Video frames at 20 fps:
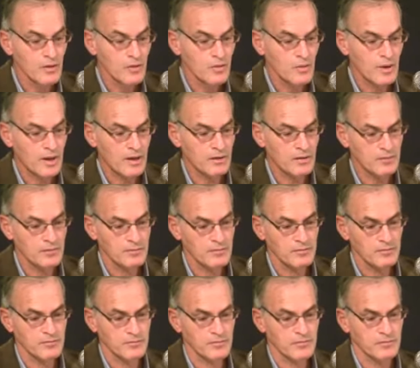
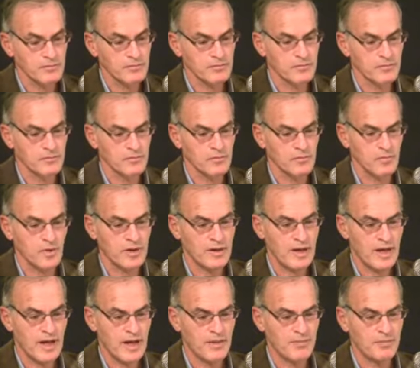Well, what
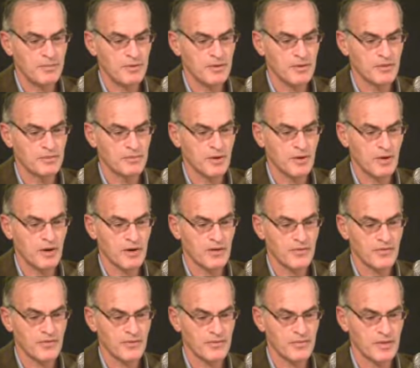happened
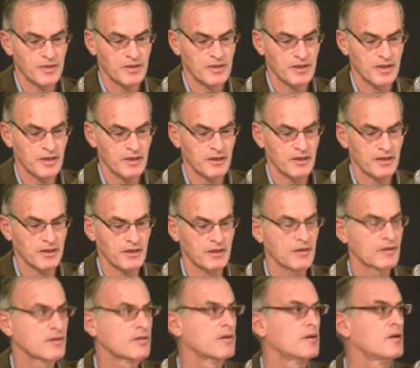apart from the killing?
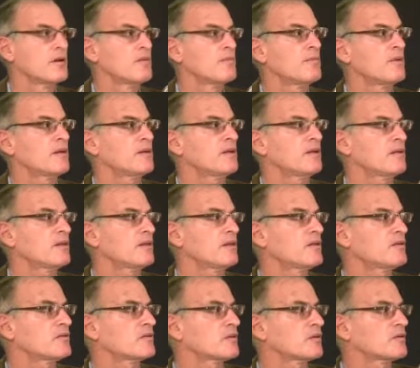Many
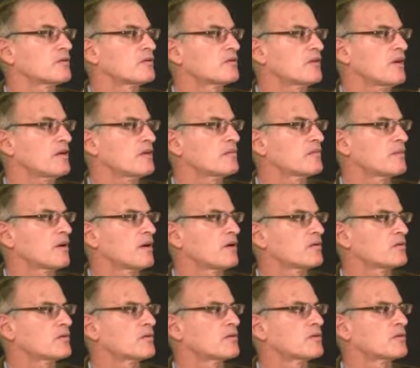things were said
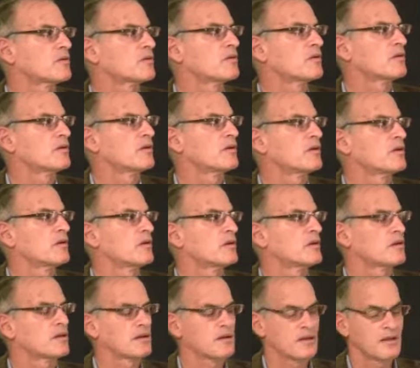about
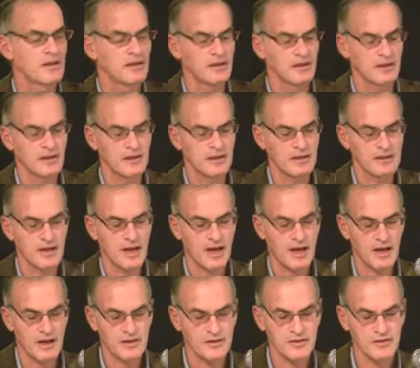the
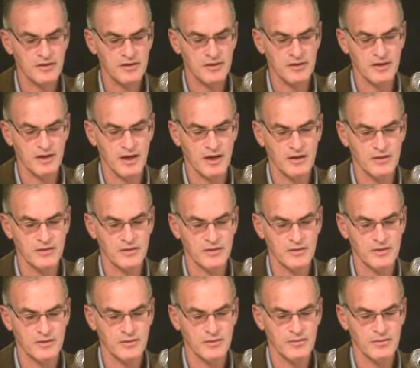attacks in
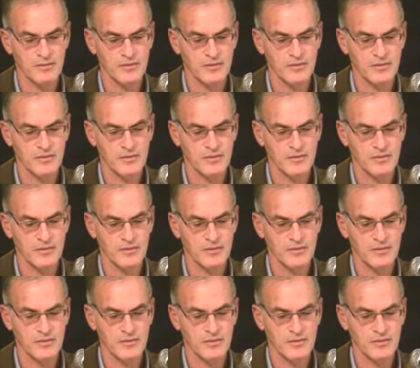Gaza.